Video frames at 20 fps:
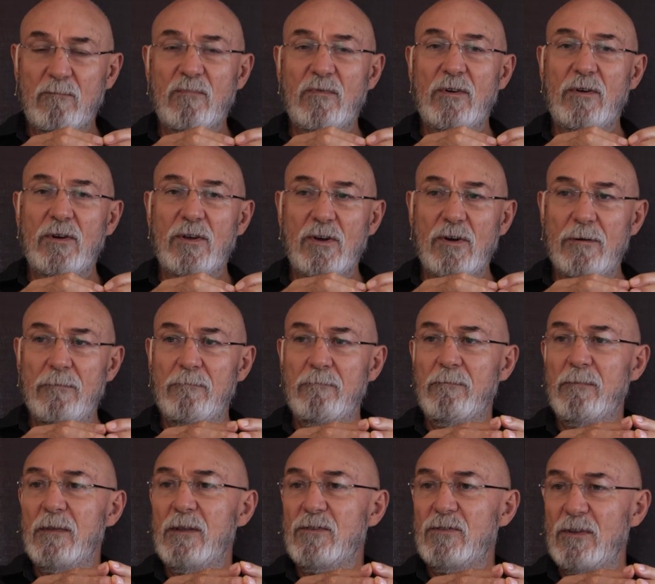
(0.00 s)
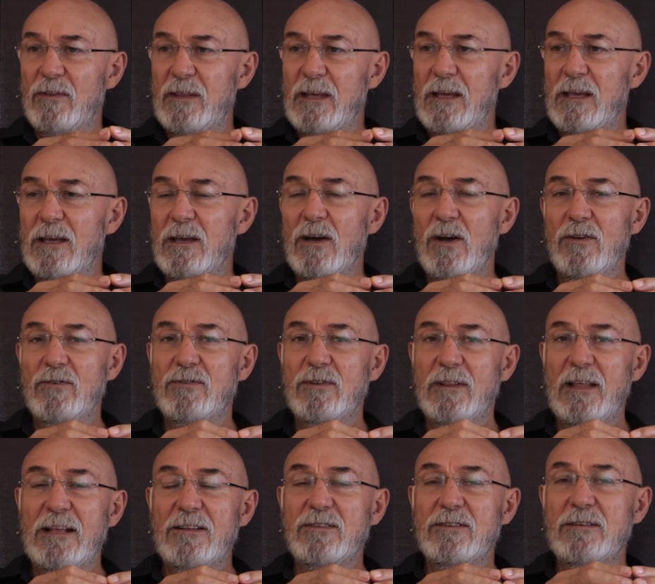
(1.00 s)
Very good. So there you go. So
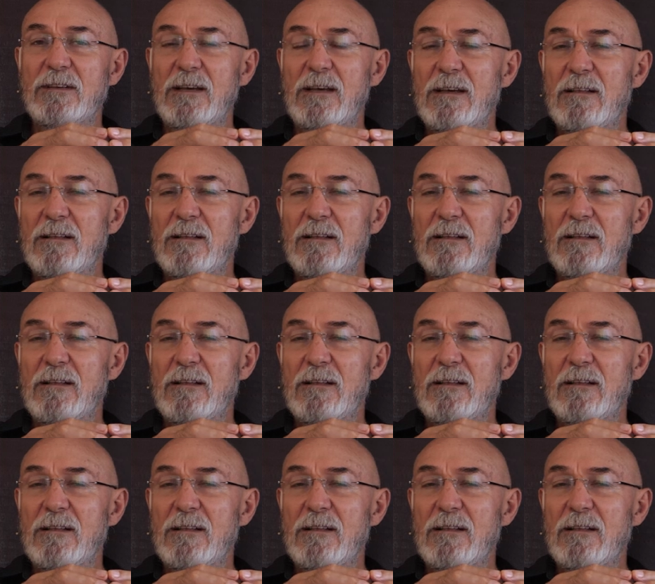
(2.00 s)
that's